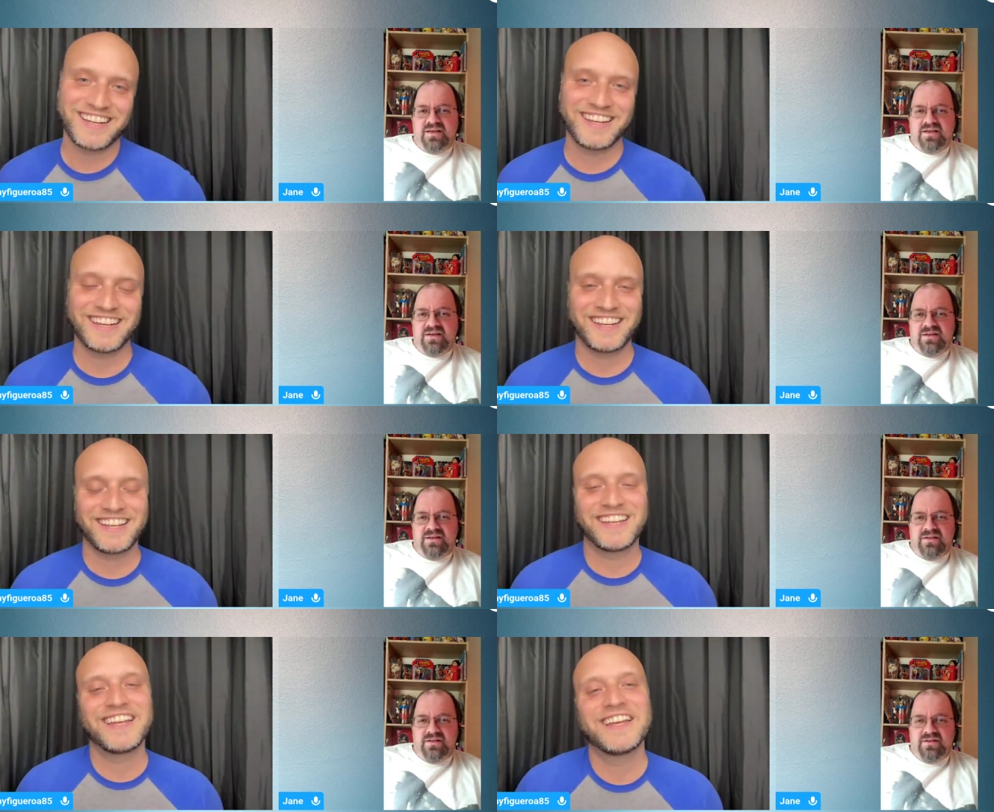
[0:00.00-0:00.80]

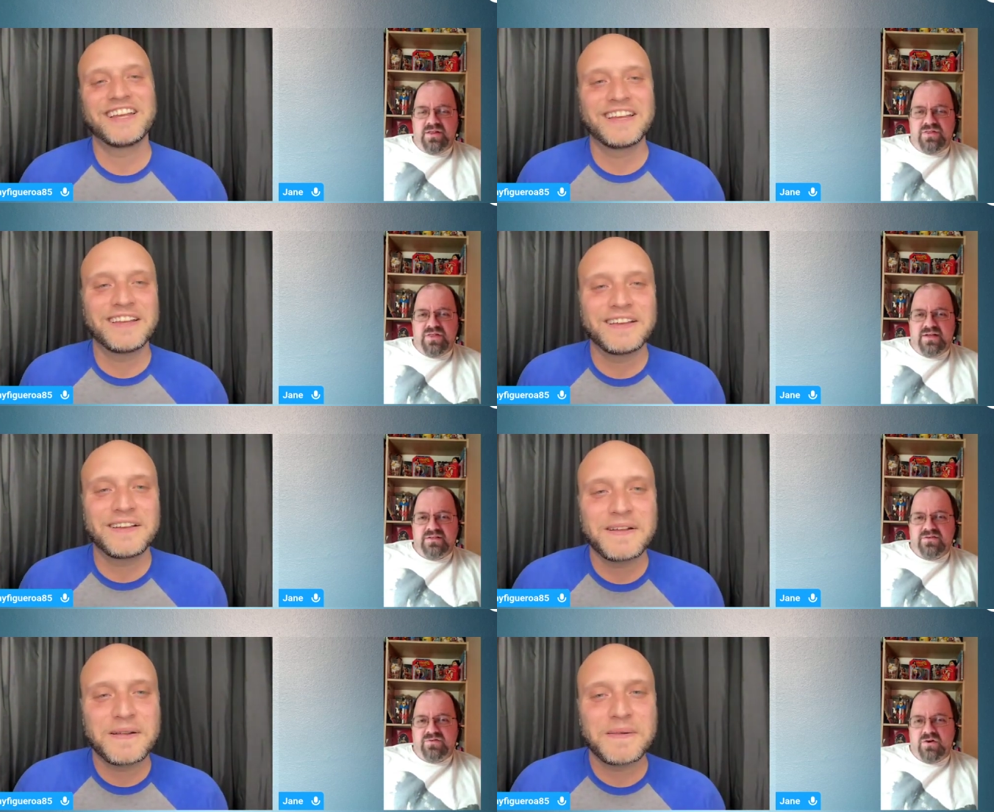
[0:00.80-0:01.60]
Speaker 1: the the
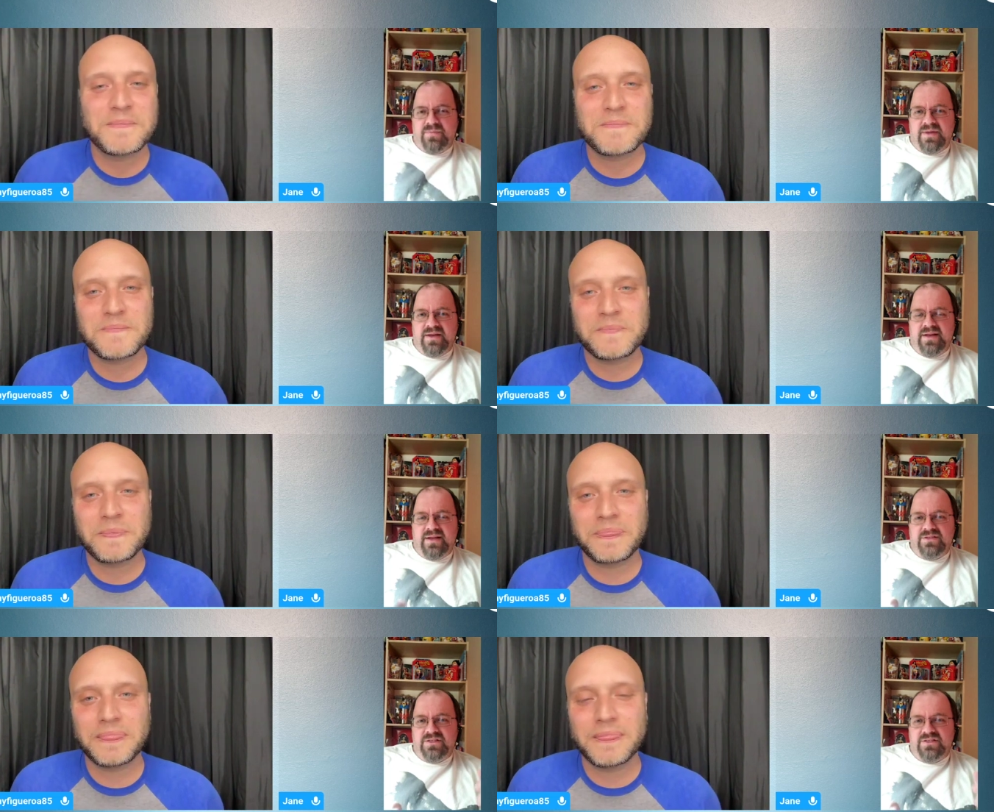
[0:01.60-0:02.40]
thing to
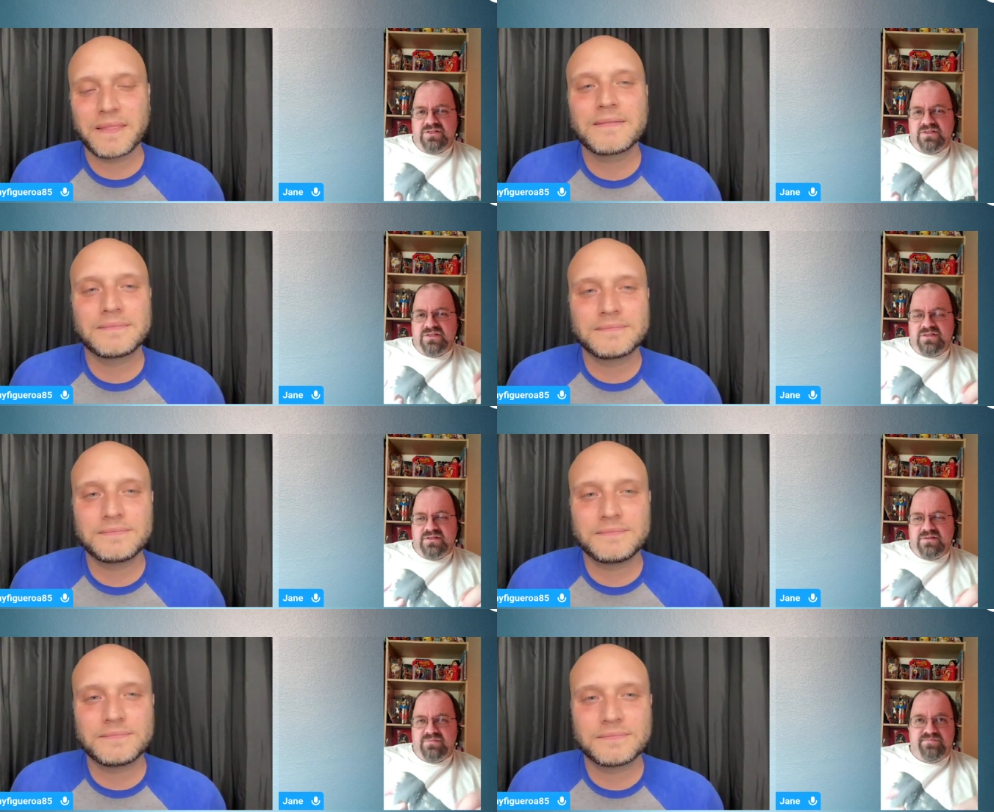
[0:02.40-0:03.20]
Roman, and then she
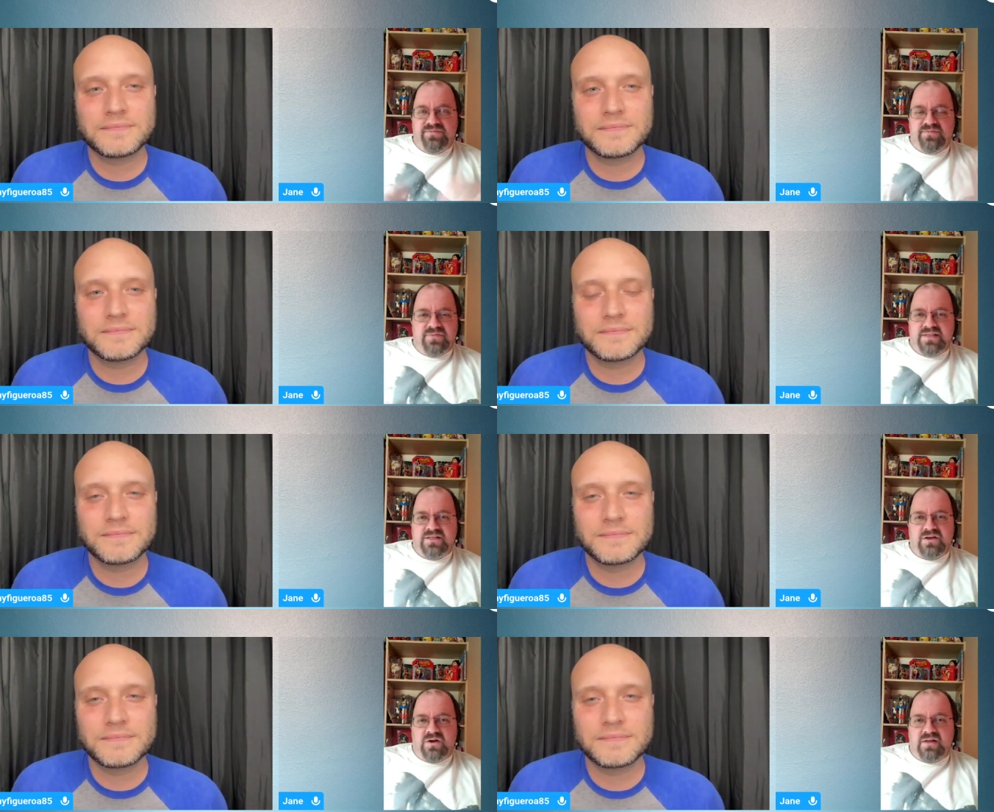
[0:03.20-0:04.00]
just
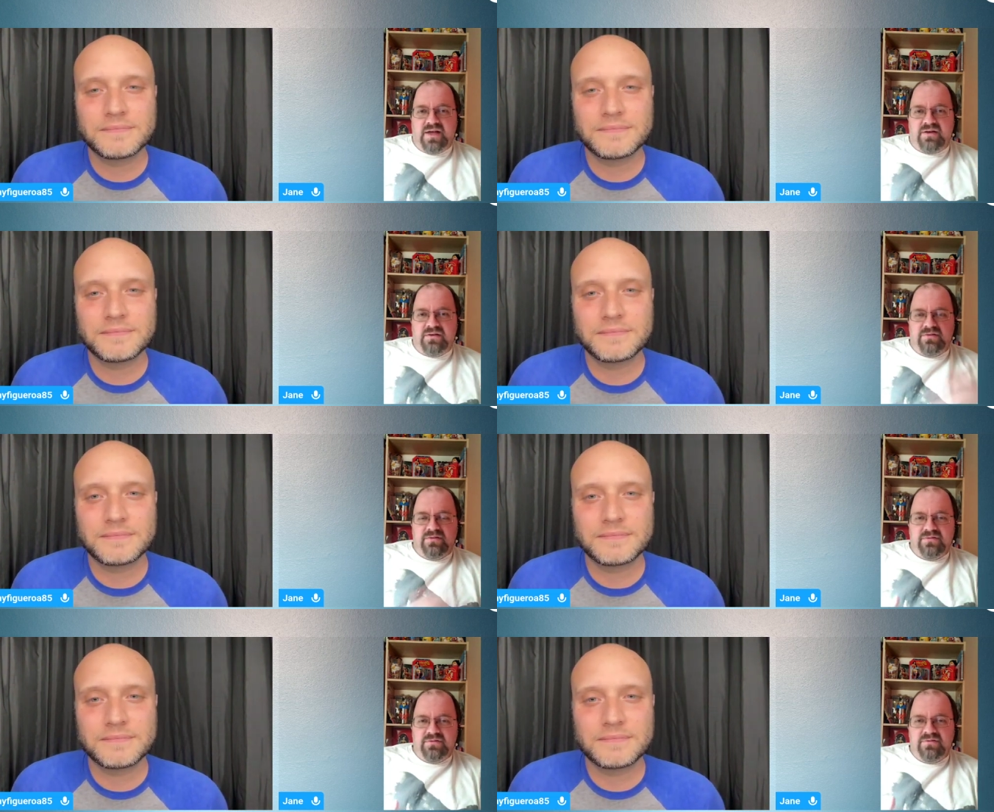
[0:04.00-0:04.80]
lets it all
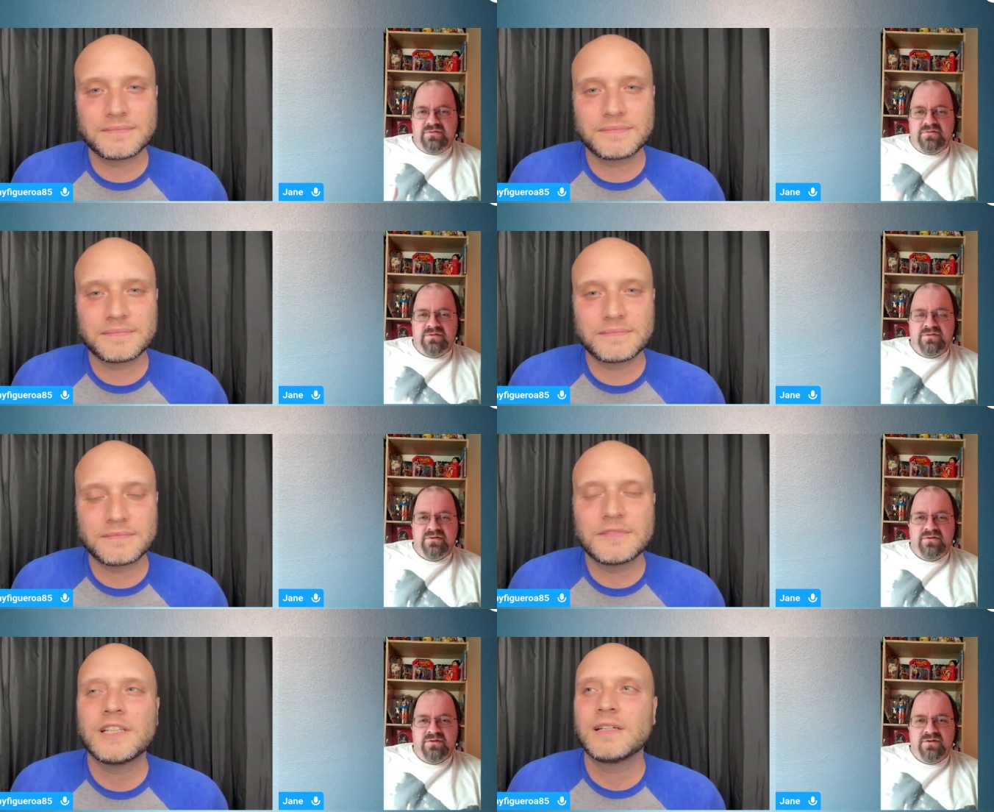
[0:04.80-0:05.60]
out
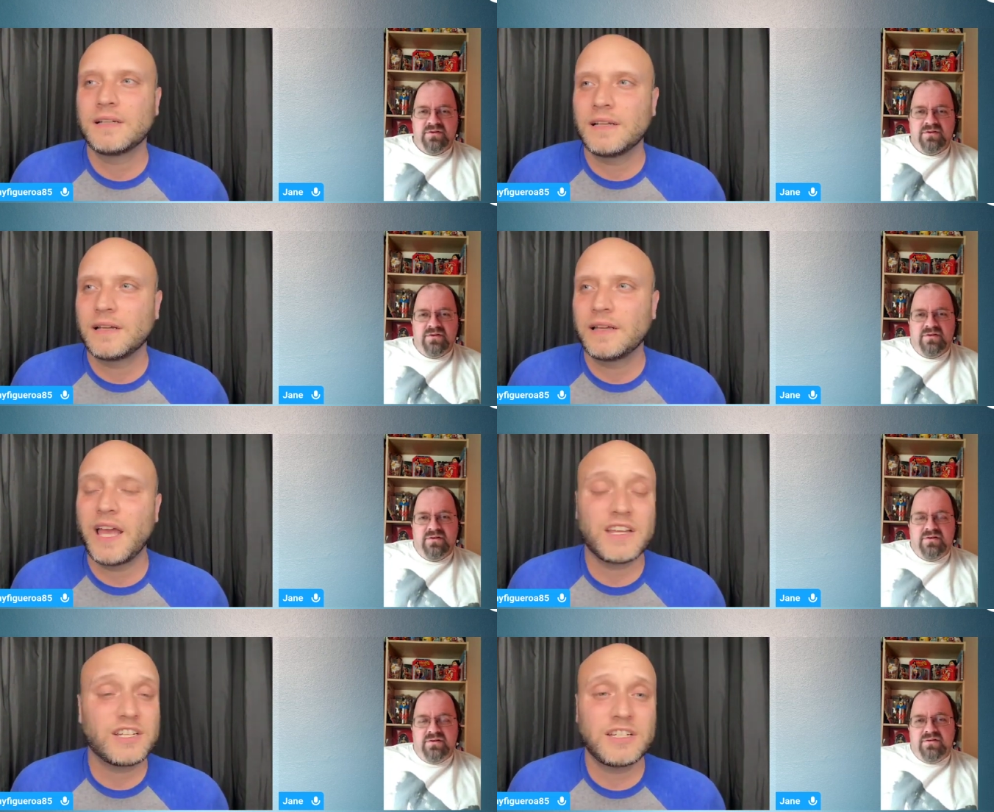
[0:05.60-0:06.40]

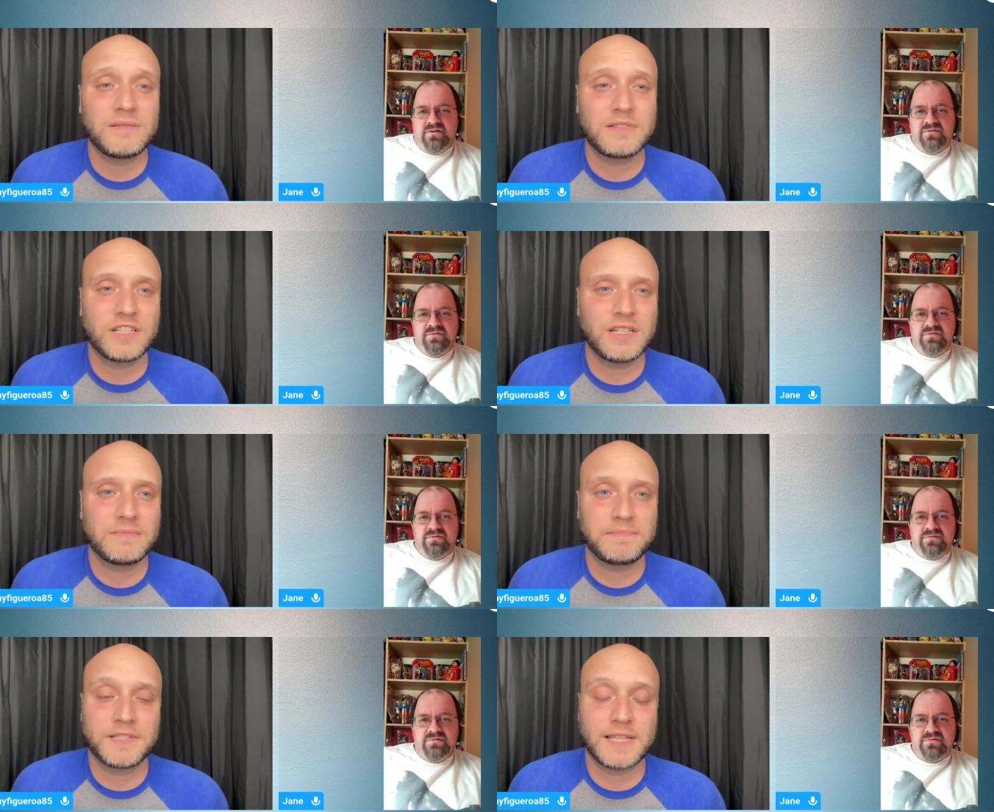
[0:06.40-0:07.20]
Speaker 2: yeah, she
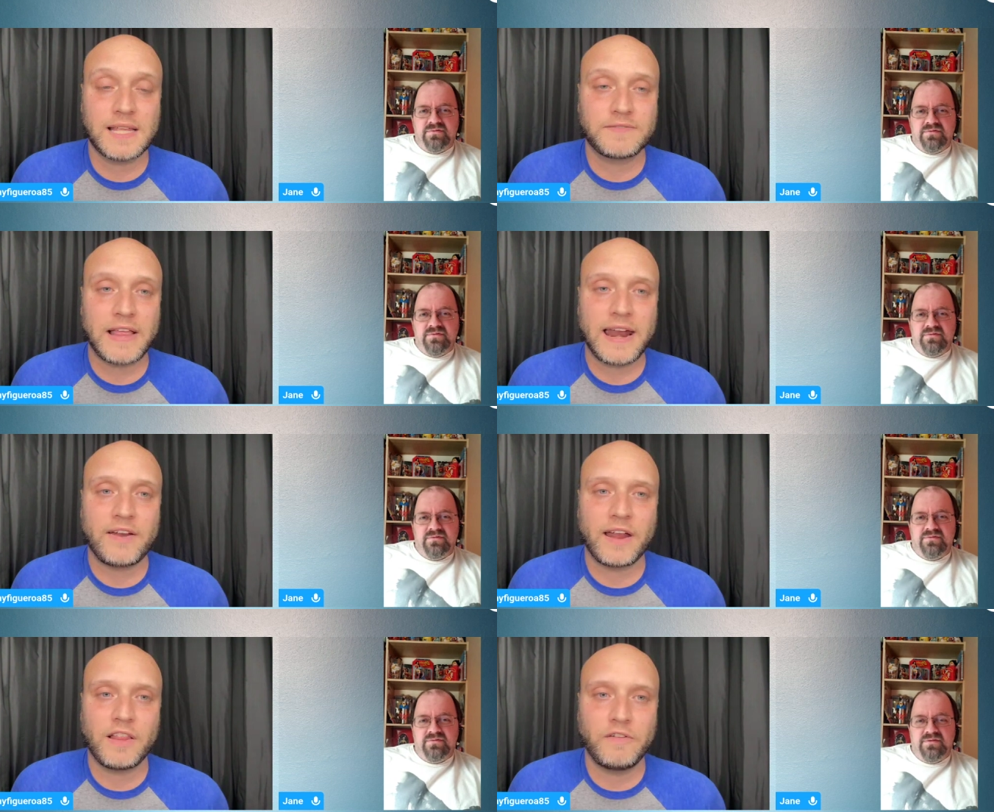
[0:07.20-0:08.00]
she says flat
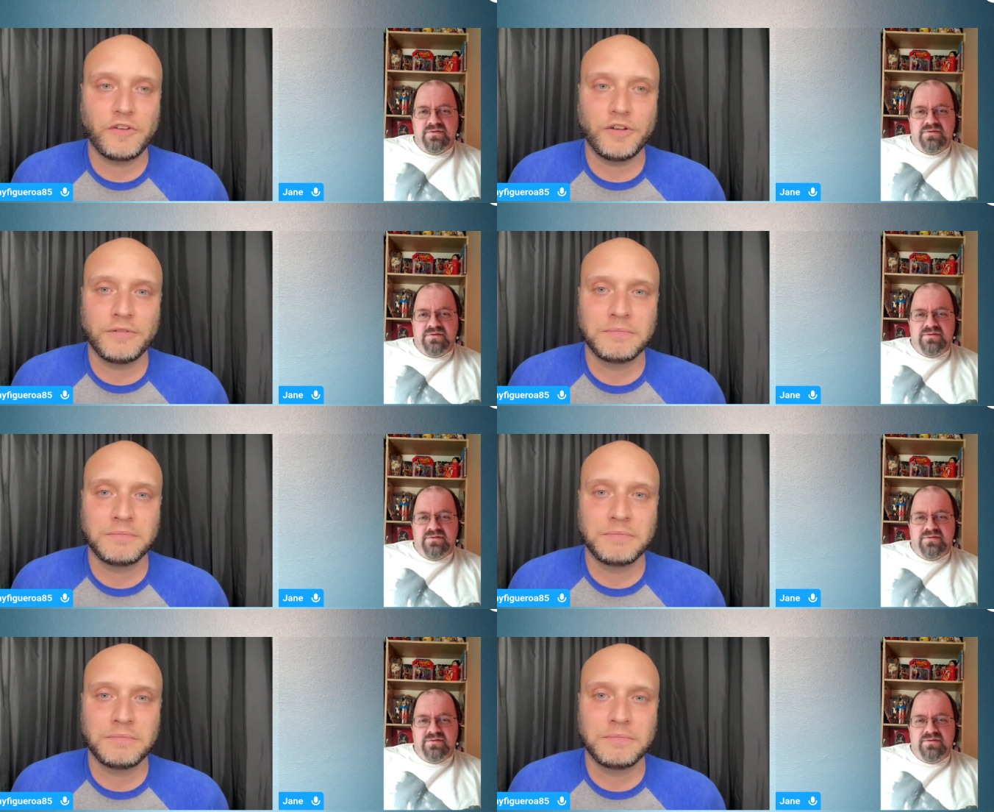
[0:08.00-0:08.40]
out, "I love you,"